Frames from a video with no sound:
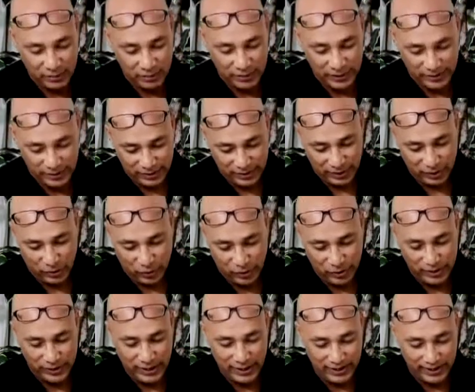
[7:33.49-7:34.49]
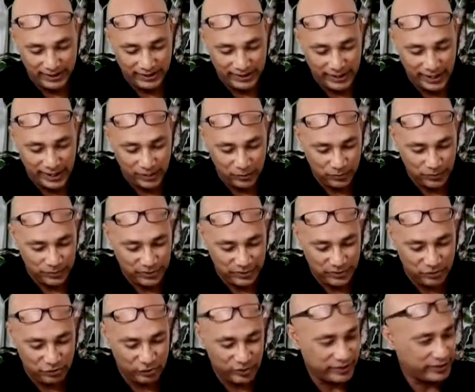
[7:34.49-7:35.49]
But the colonial design was
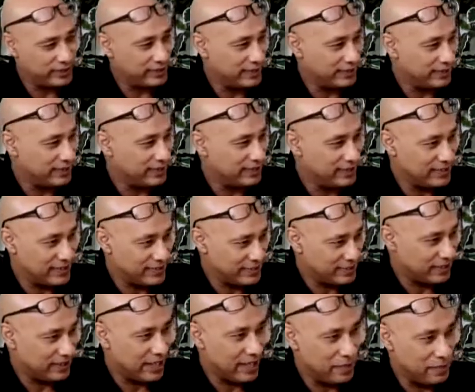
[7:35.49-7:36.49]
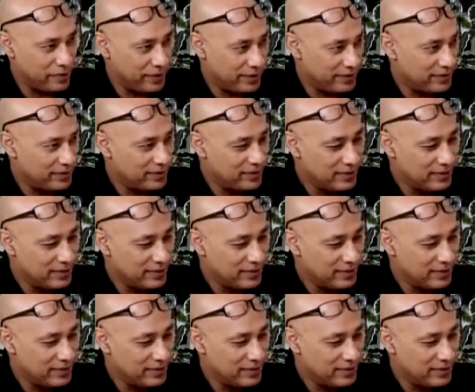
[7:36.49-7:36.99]
strictly describing